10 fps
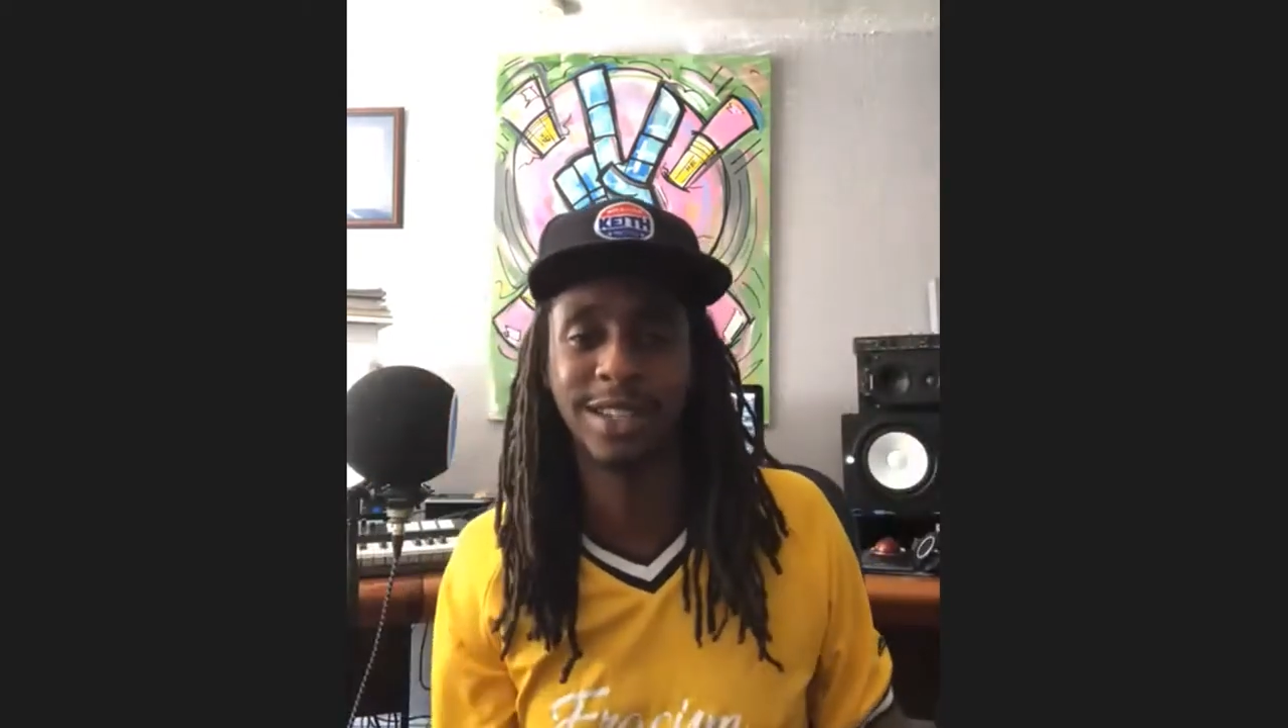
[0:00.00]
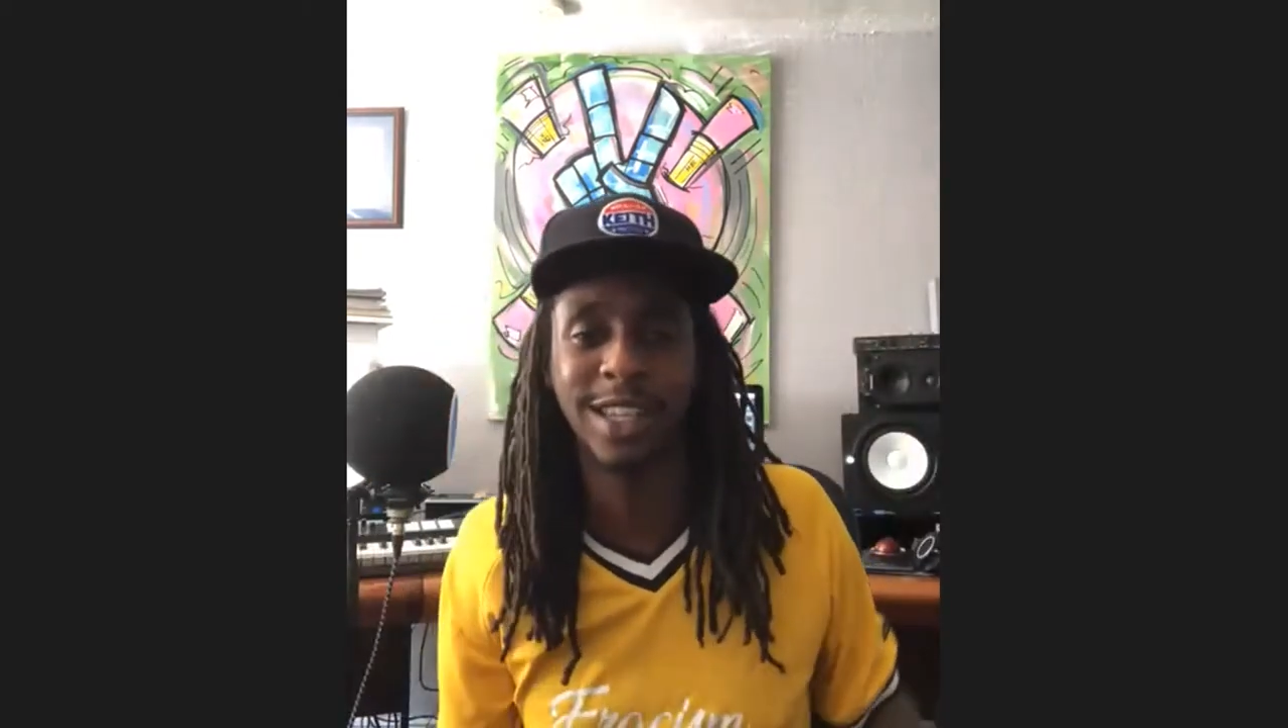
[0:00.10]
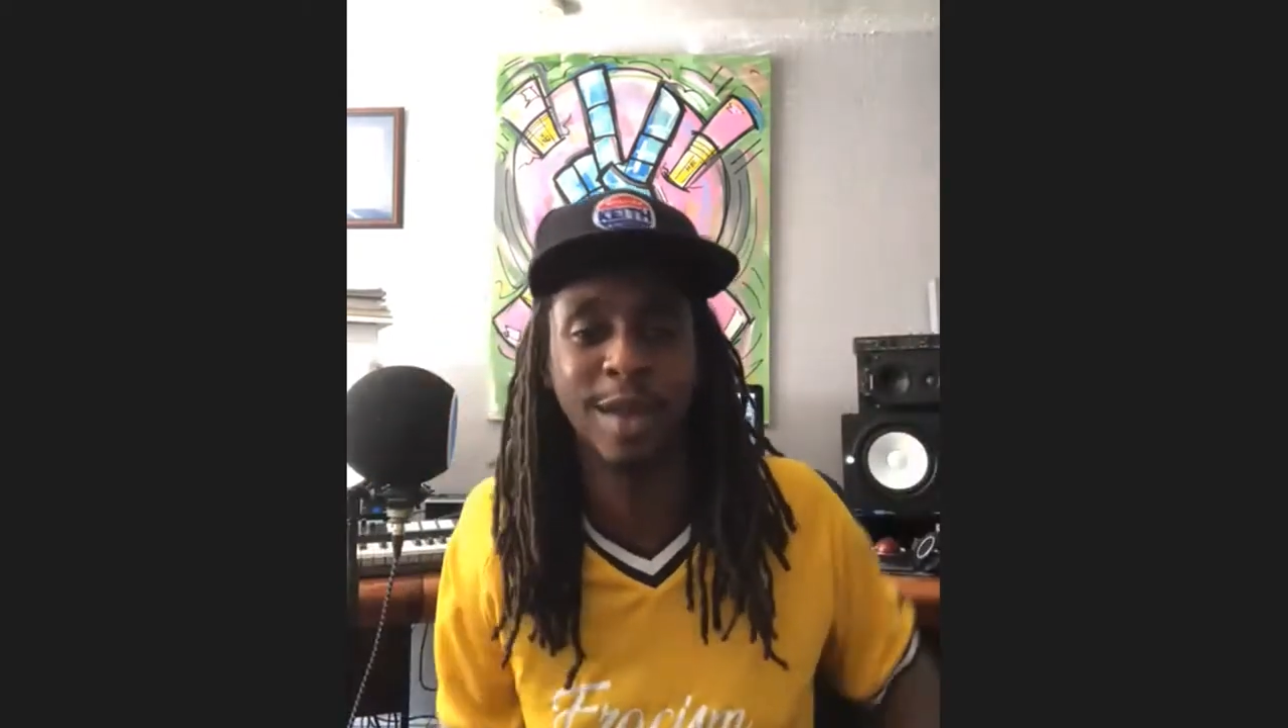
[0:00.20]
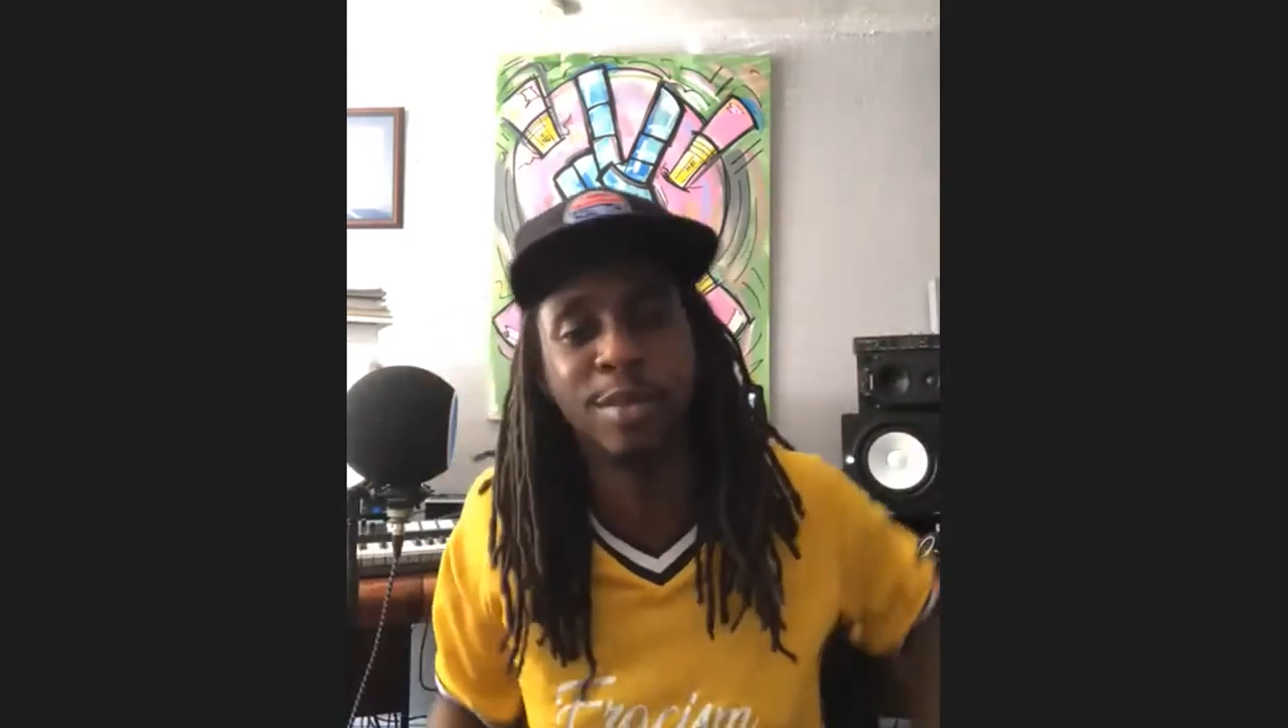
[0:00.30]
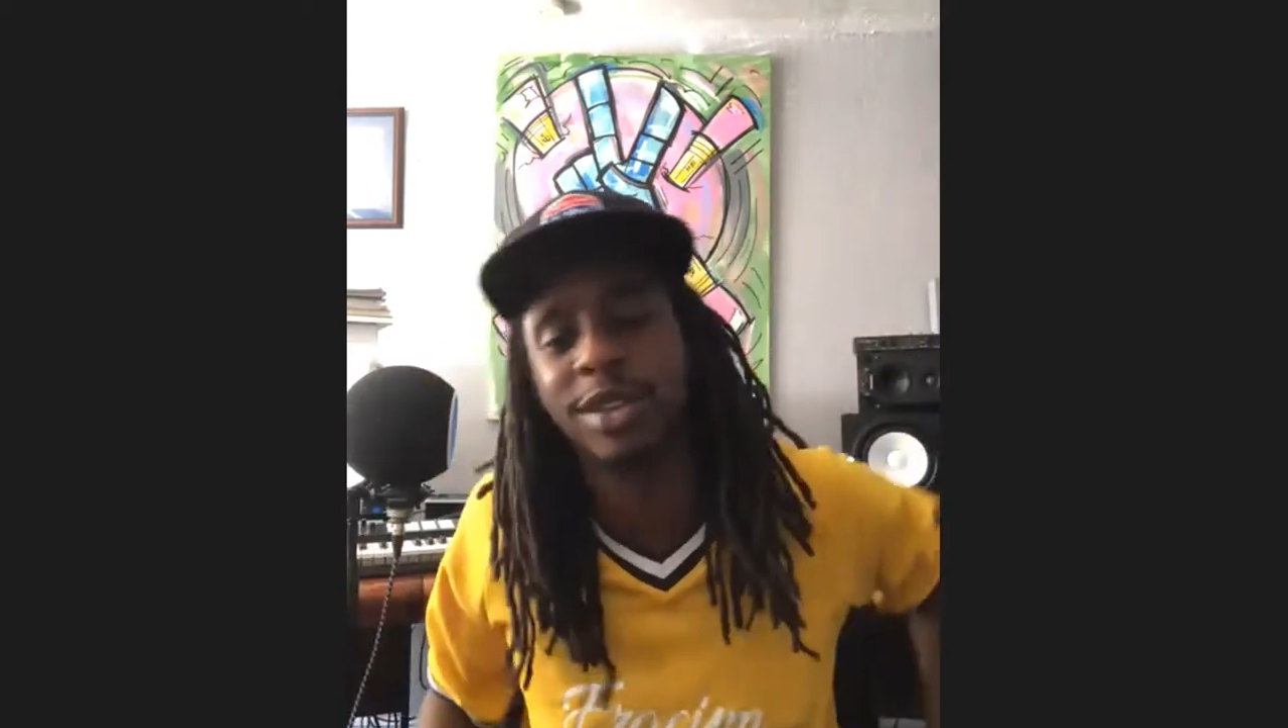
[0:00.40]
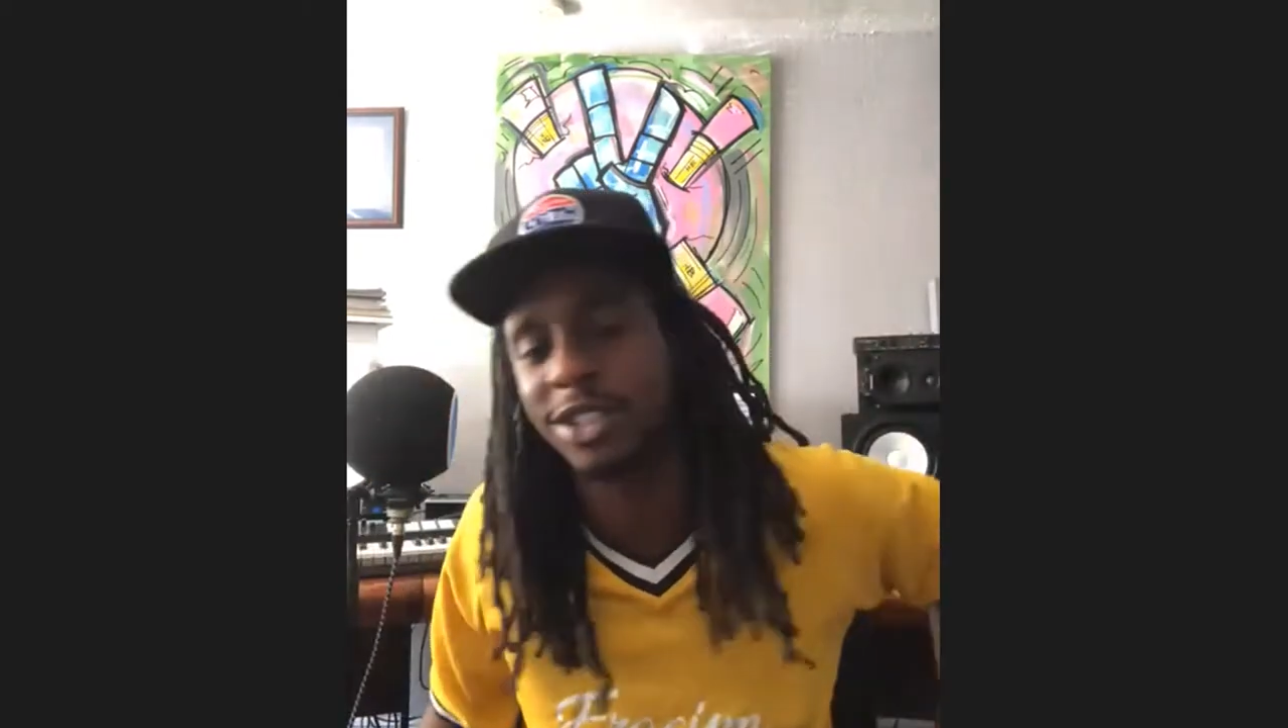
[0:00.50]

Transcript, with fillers: example